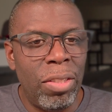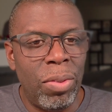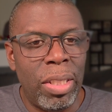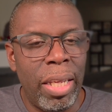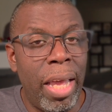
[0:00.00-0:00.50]

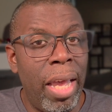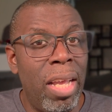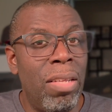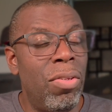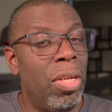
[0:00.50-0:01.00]
was like,
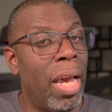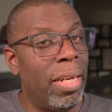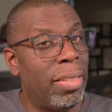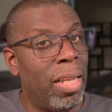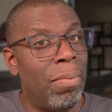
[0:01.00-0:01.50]
"Hey, you got
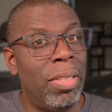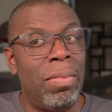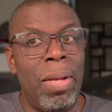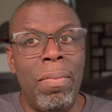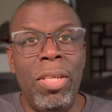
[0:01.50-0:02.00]
to stop
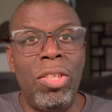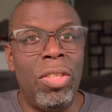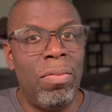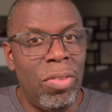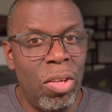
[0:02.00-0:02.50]
this, man. I need
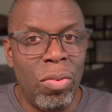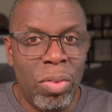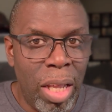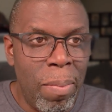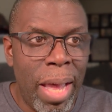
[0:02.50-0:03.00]
you to,
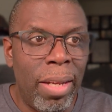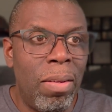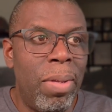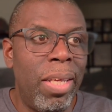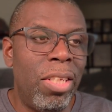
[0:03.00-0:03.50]
lay back a
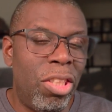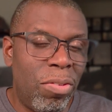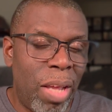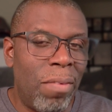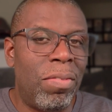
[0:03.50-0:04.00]
little bit, get
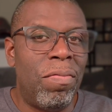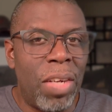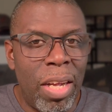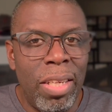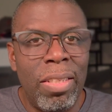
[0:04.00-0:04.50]
you to have some
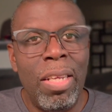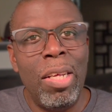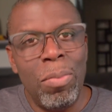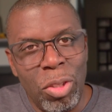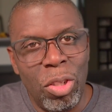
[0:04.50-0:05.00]
fun.
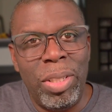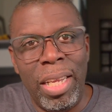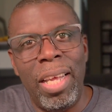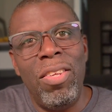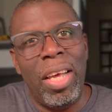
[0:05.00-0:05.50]
But you know what I'm
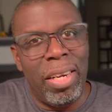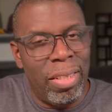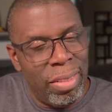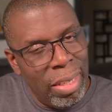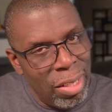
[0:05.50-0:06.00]
saying? You
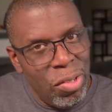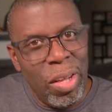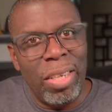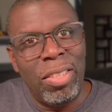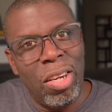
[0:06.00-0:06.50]

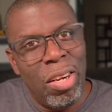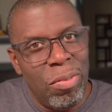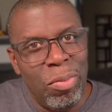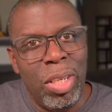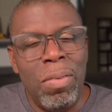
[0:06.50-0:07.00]
got to
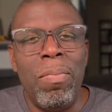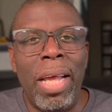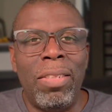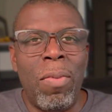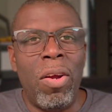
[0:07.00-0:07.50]
start getting
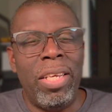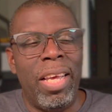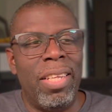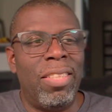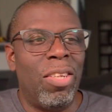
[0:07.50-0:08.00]
back smart
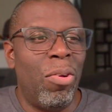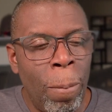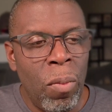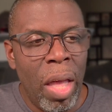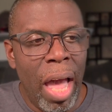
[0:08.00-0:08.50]
again." So
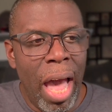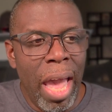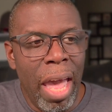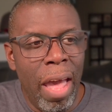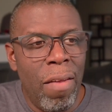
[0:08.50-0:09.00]

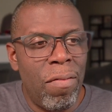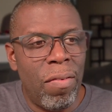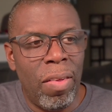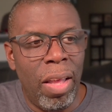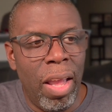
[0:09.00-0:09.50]
I have a